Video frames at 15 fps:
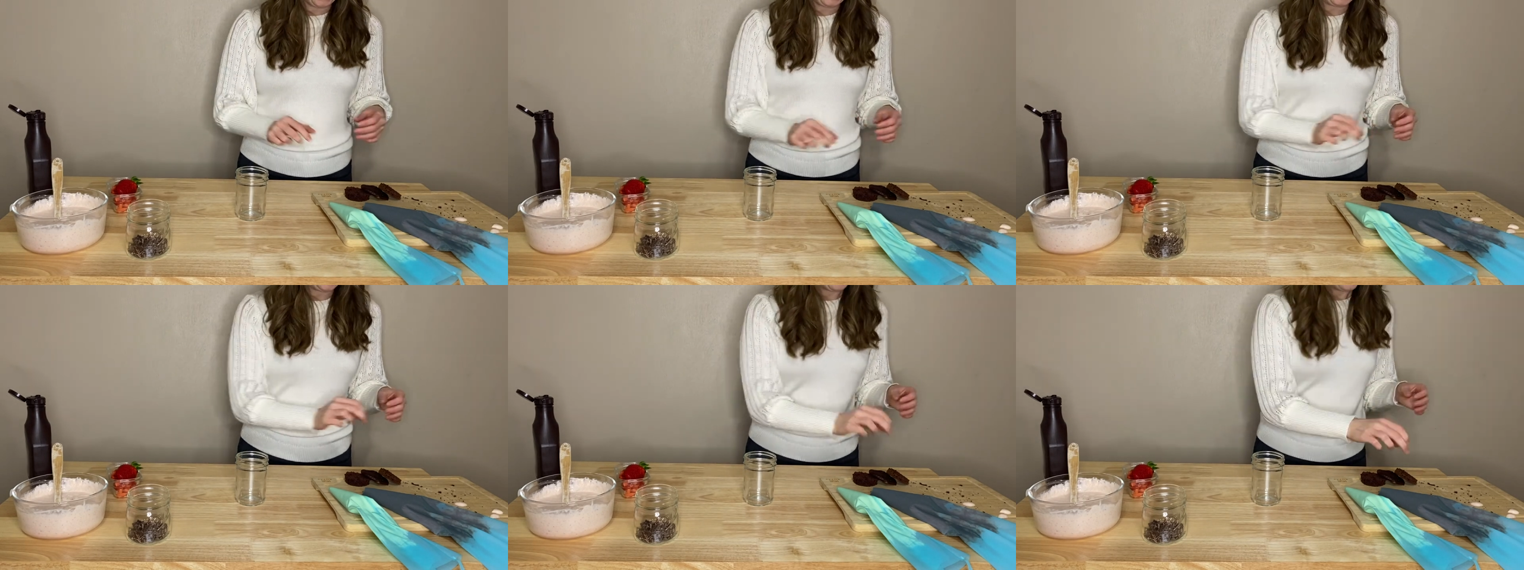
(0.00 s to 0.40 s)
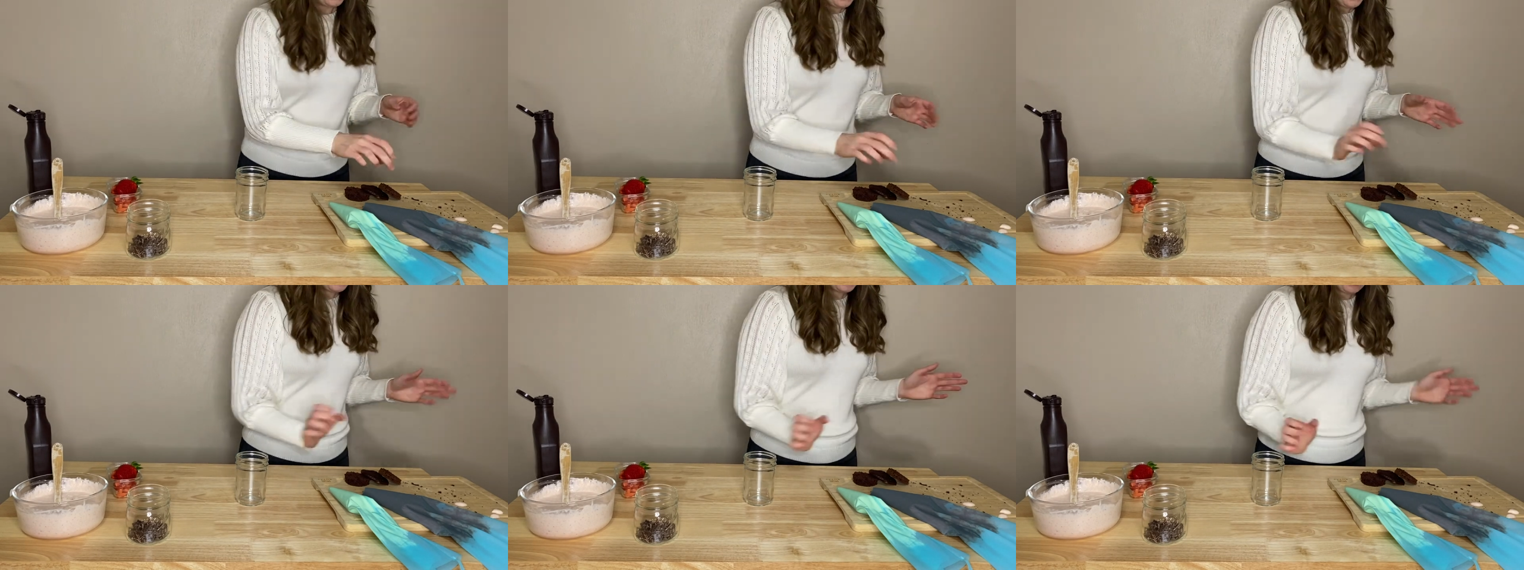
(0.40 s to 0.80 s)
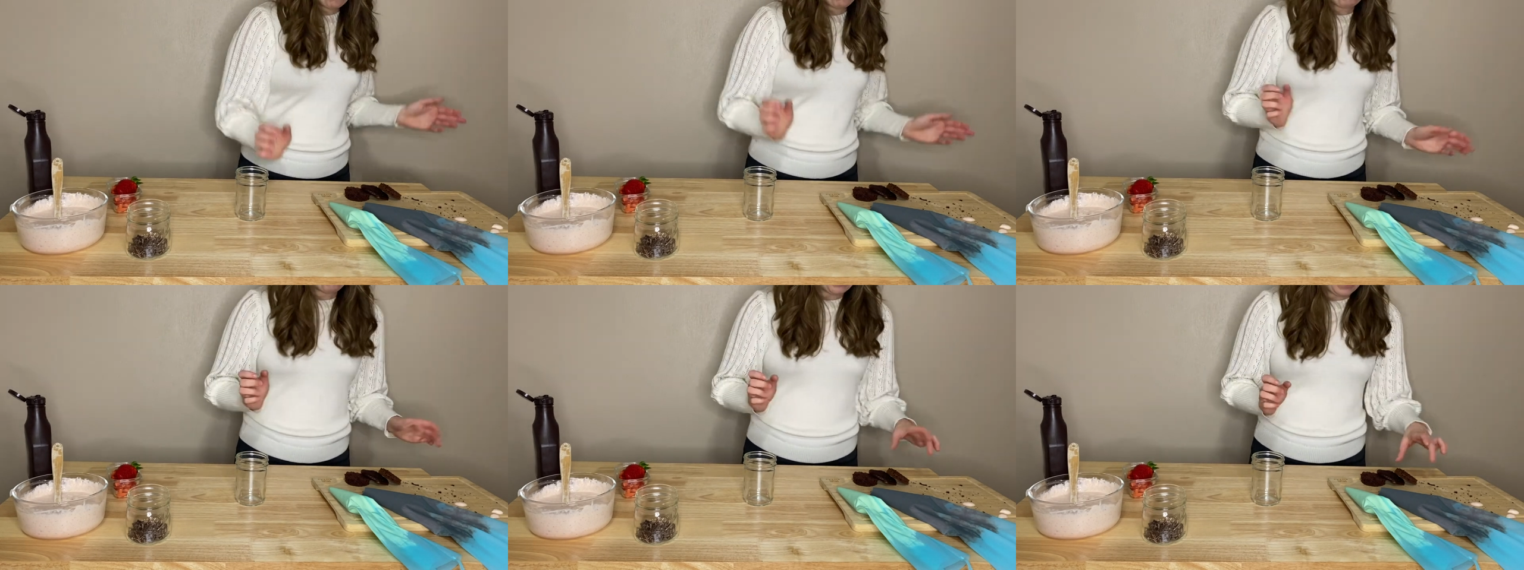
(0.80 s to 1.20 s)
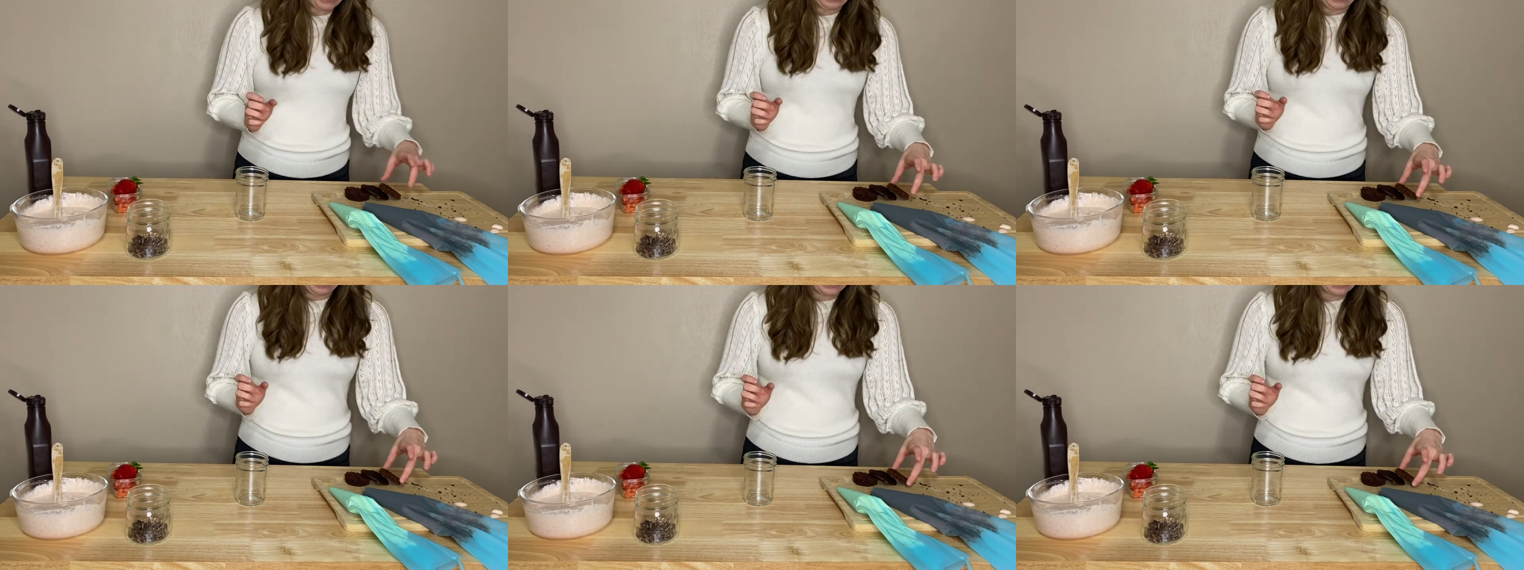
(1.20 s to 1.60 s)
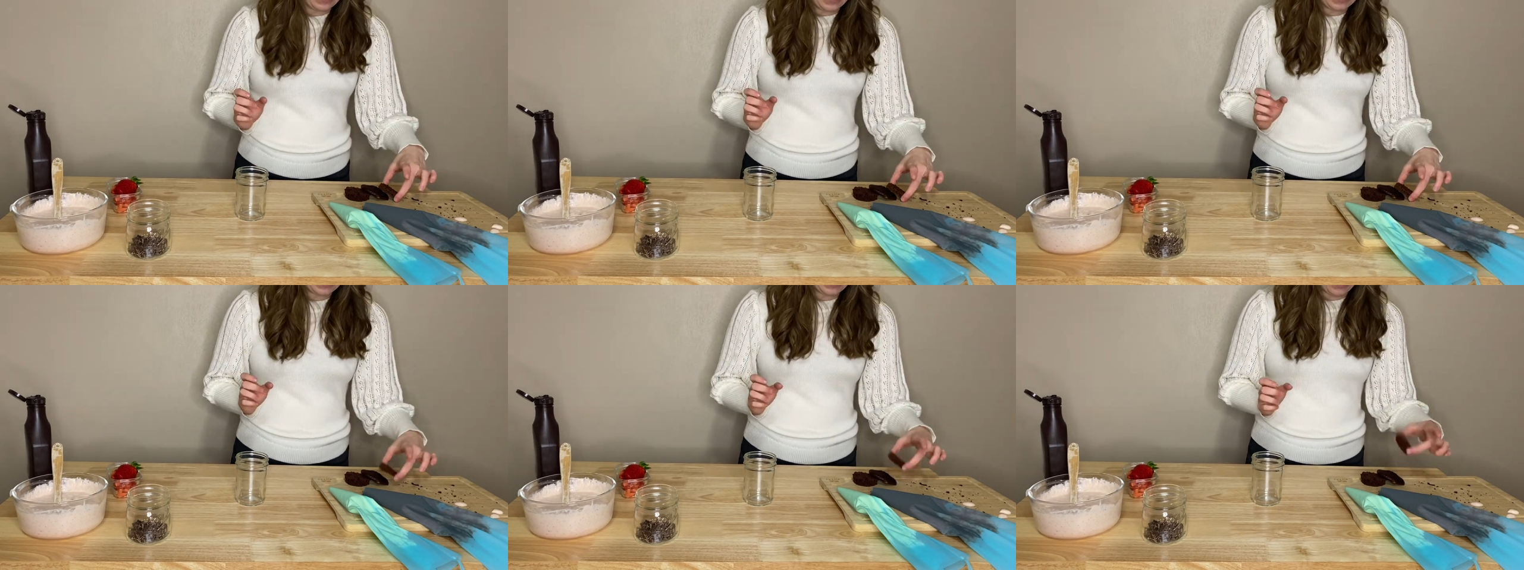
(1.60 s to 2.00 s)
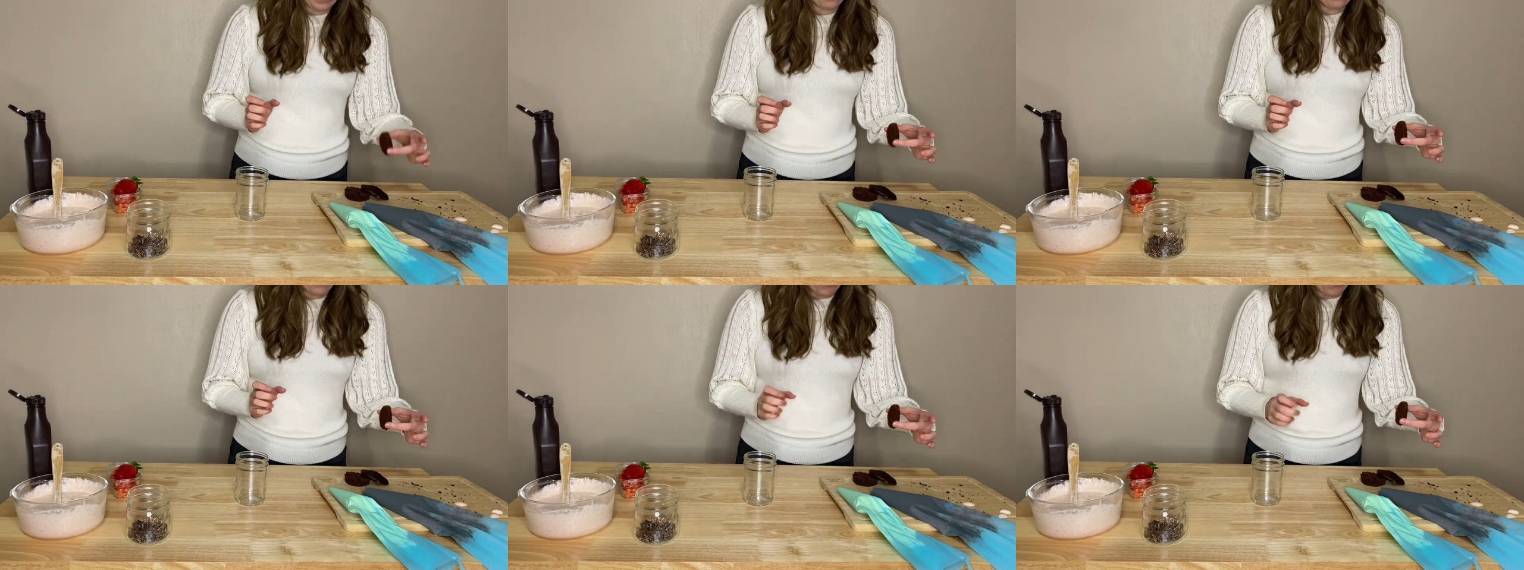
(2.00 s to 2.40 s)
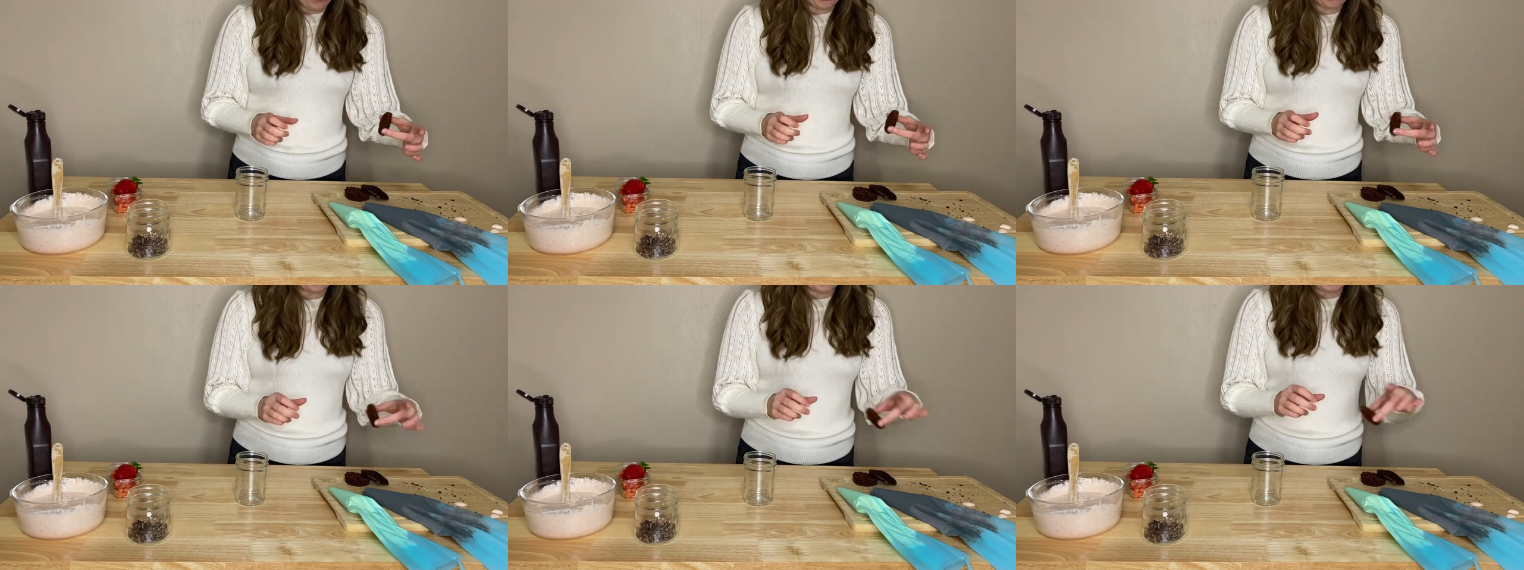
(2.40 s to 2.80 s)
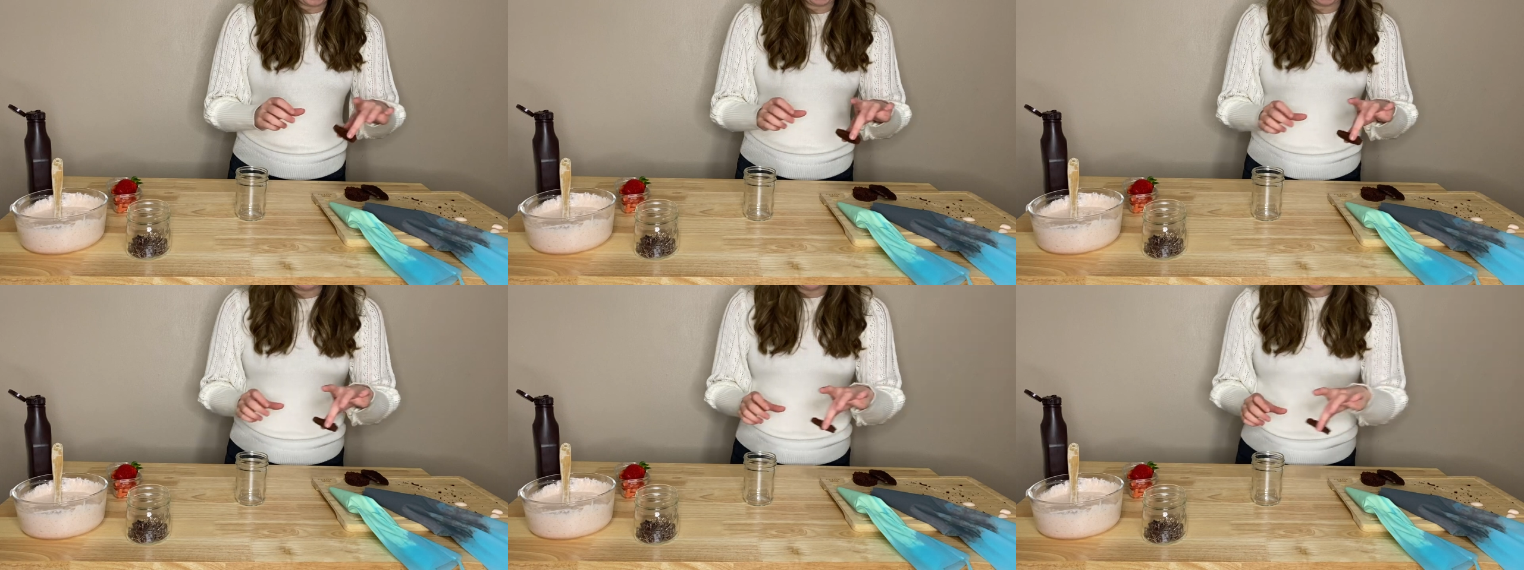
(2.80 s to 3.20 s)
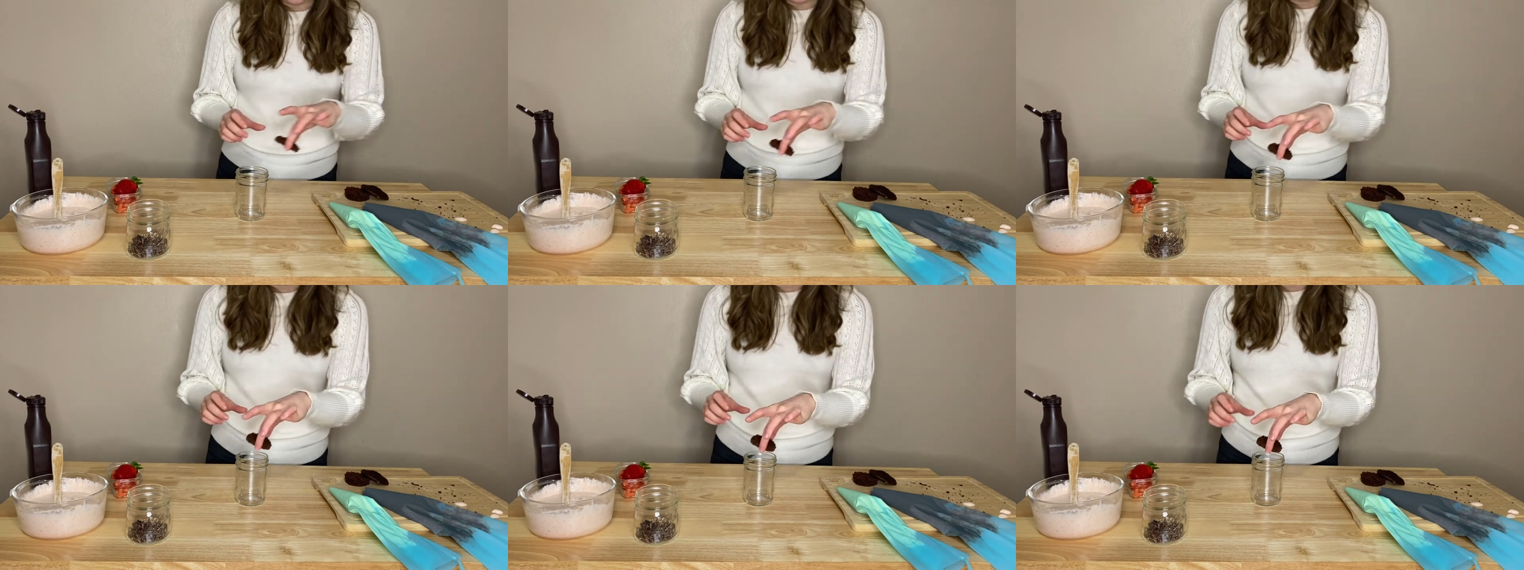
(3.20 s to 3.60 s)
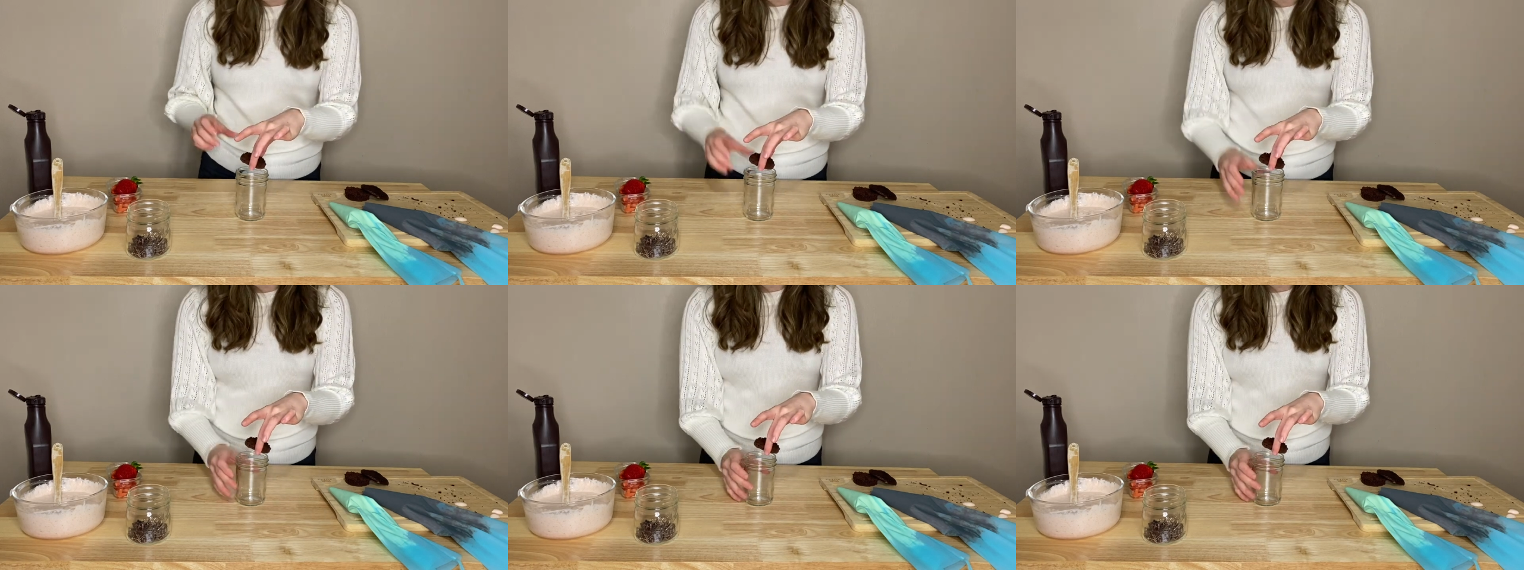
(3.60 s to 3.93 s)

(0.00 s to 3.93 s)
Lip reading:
[unreadable: no face in view]